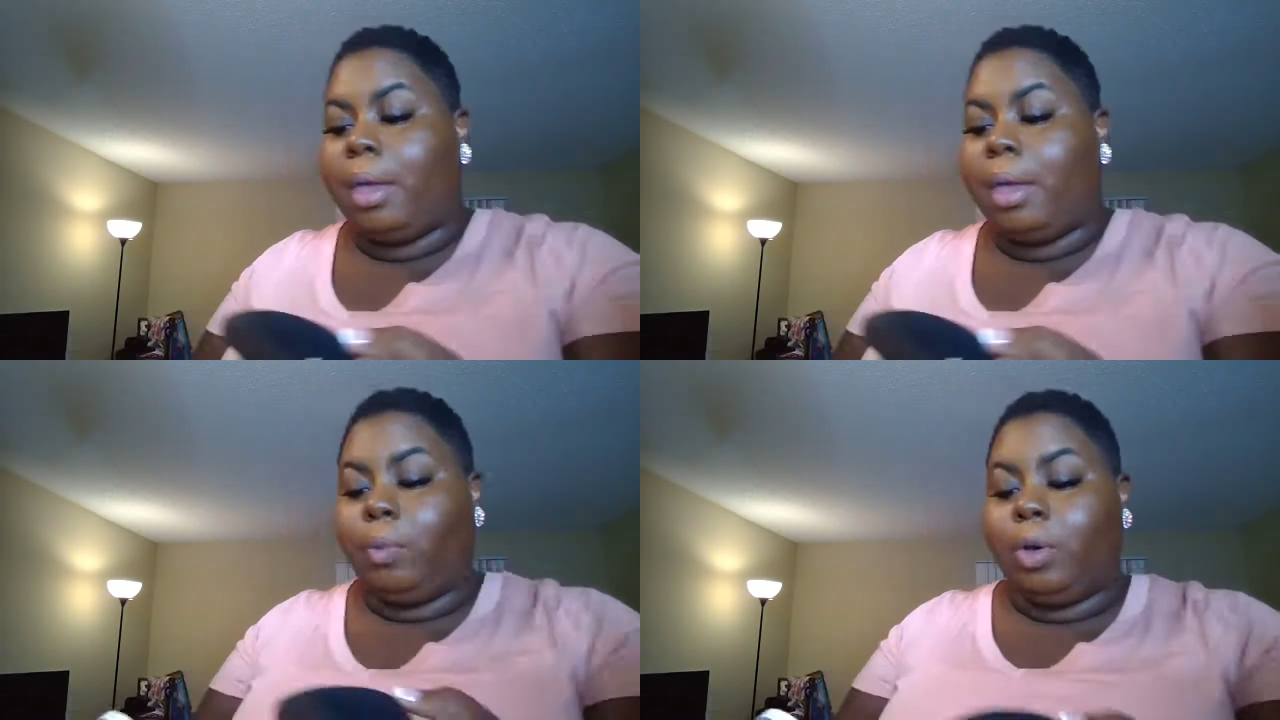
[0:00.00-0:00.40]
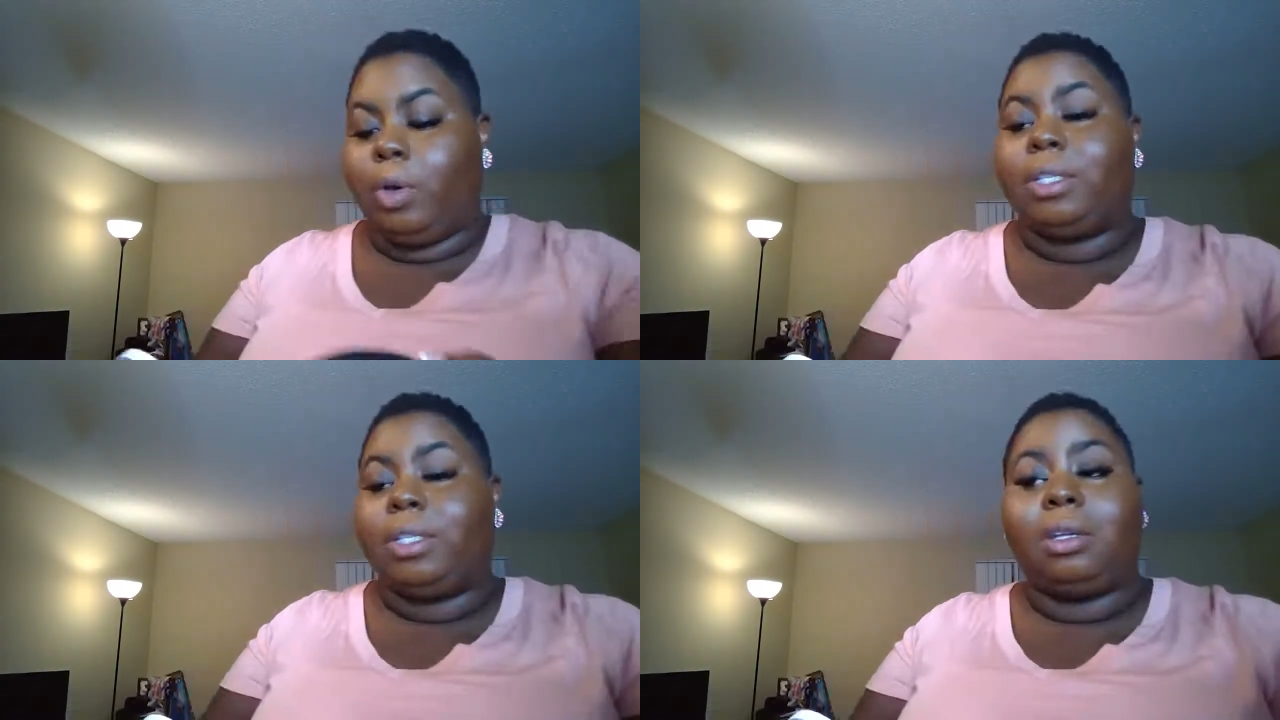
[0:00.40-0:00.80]
and we're
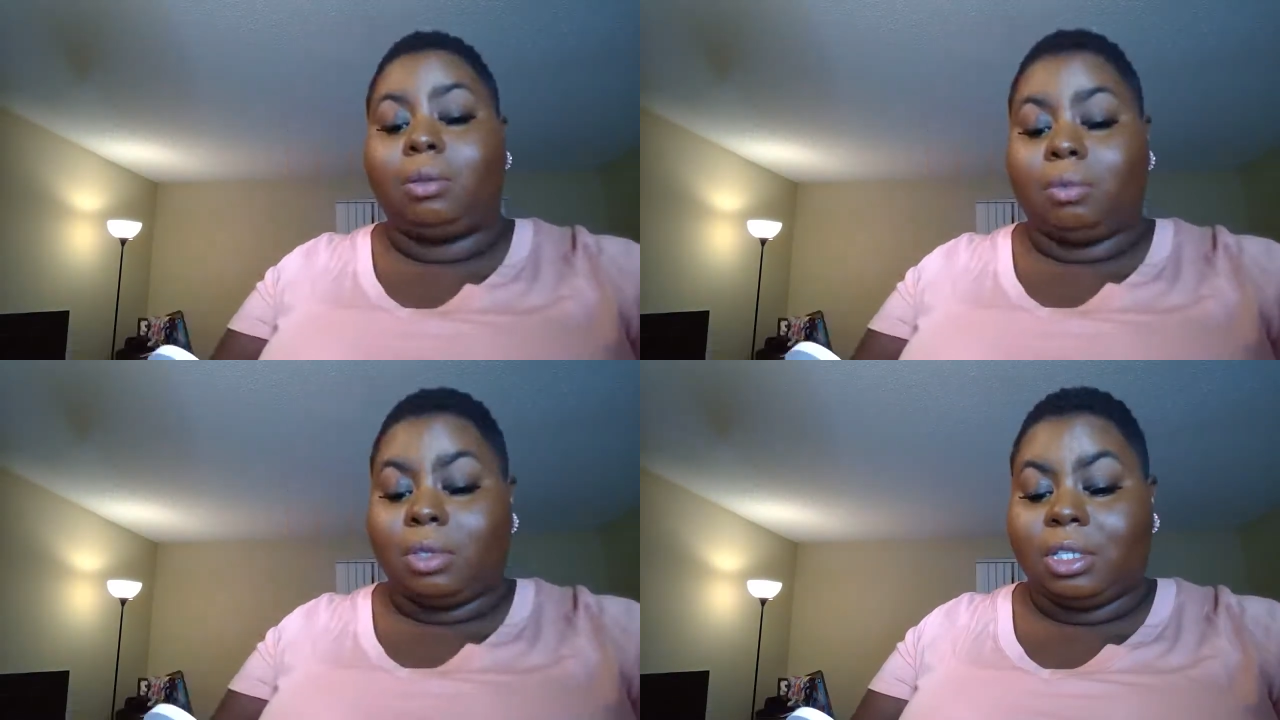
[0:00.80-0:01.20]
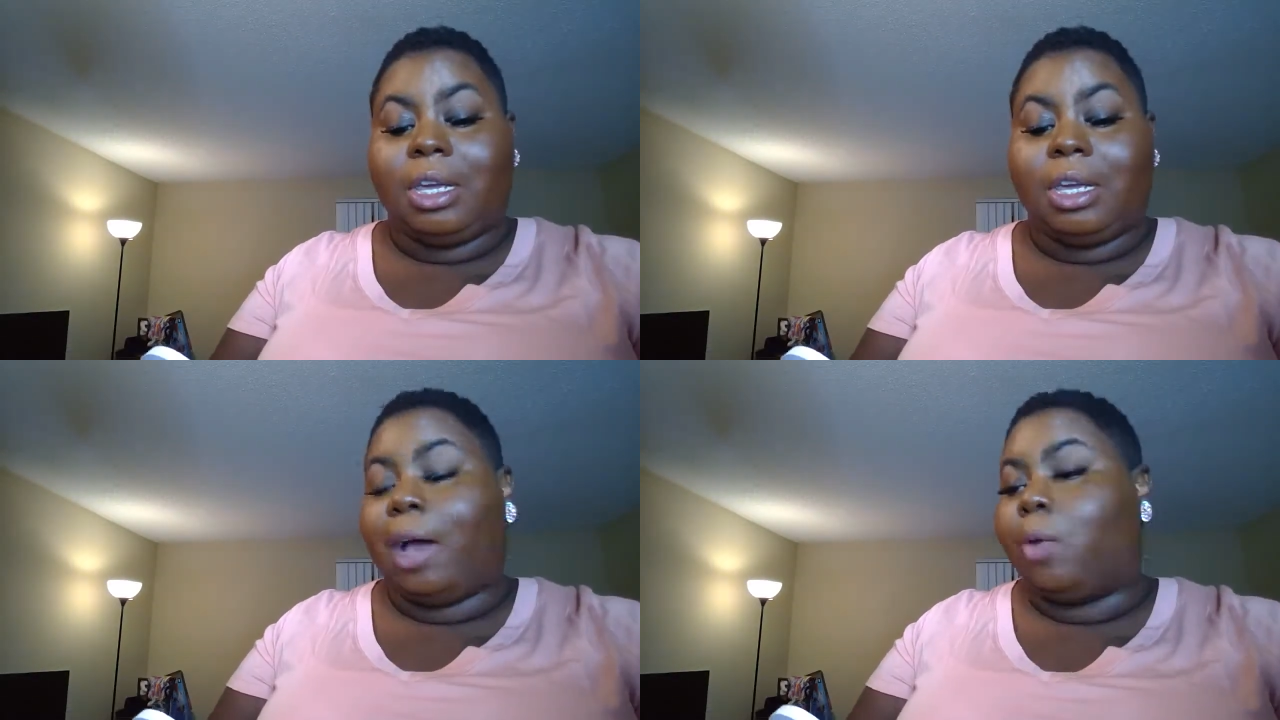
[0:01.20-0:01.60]
going to
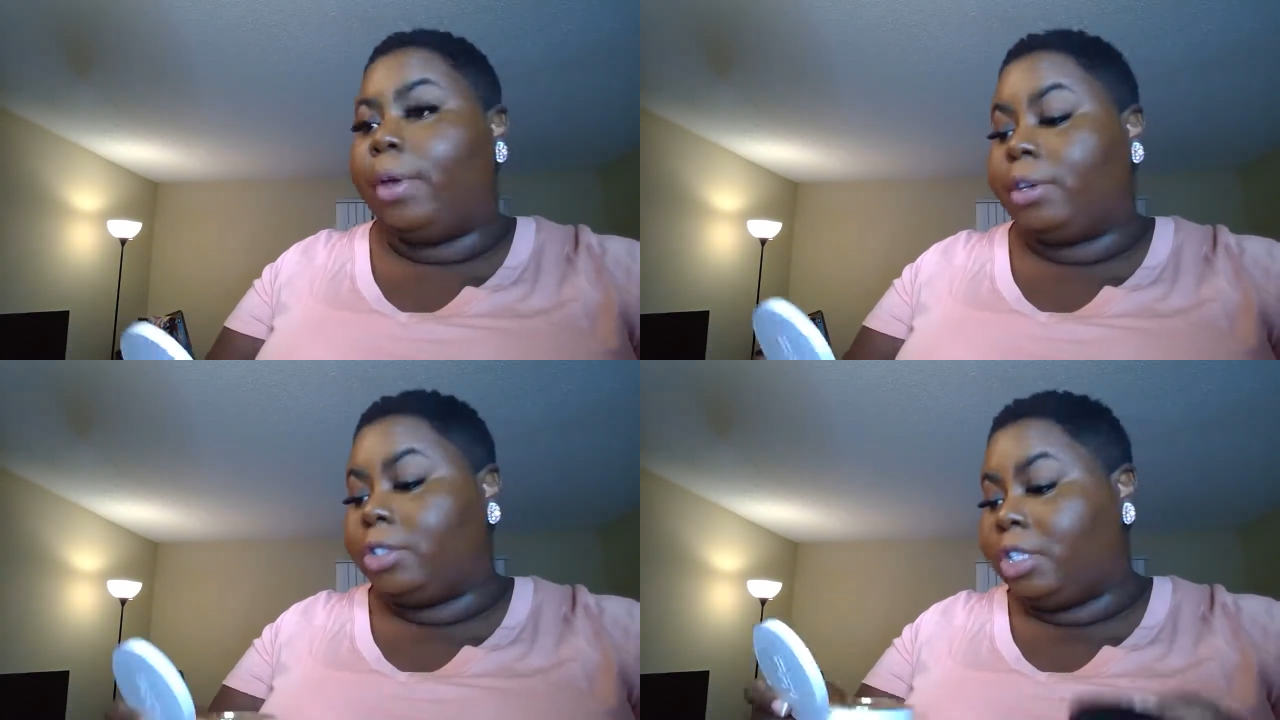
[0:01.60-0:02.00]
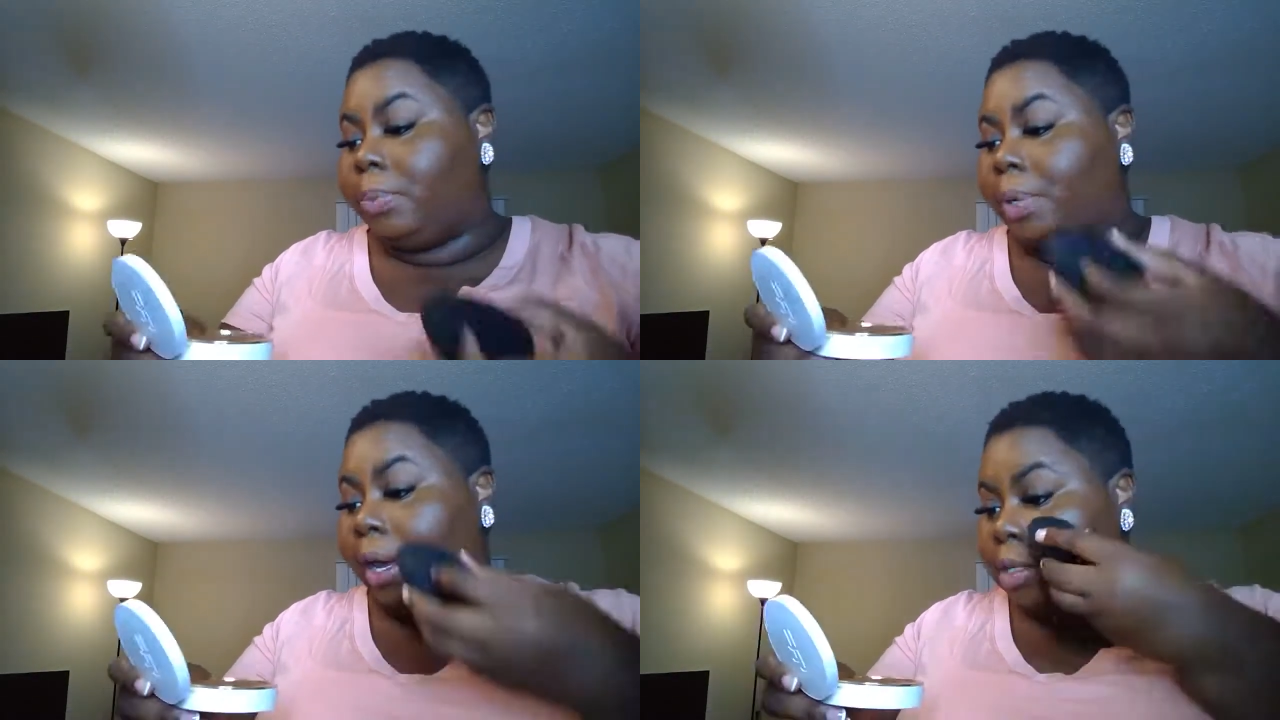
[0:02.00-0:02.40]
see how well she
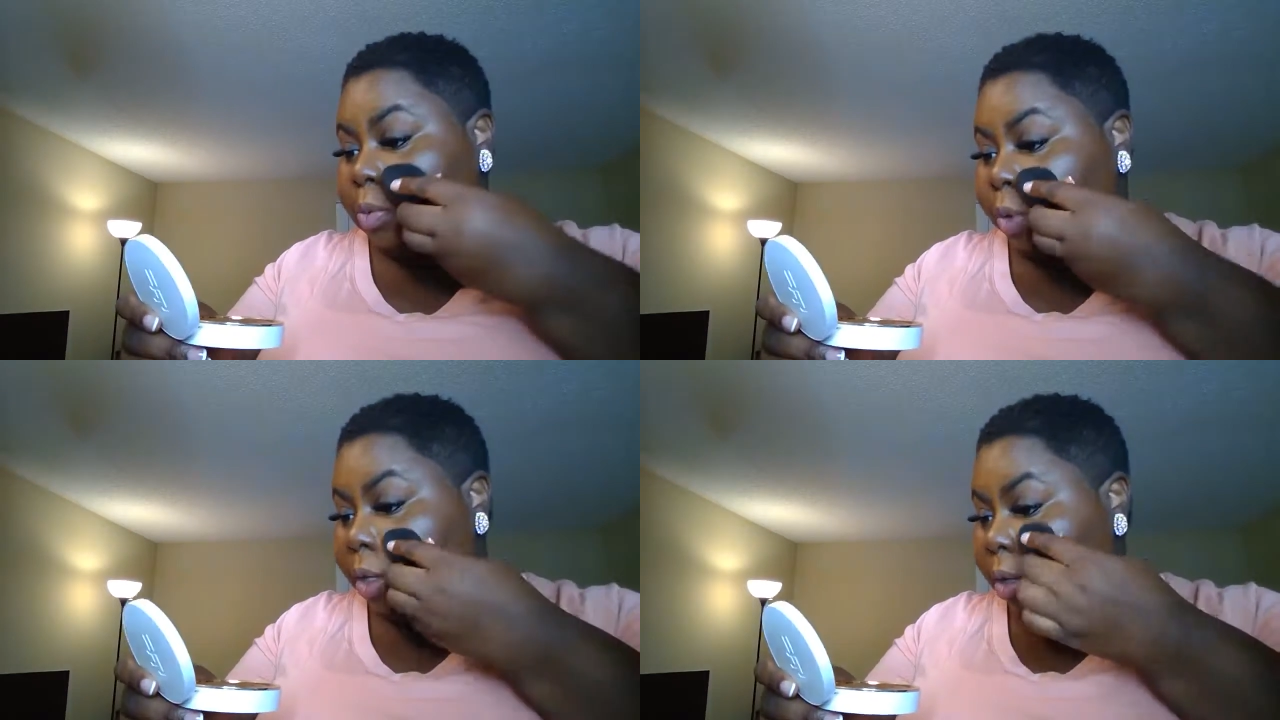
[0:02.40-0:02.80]
plays with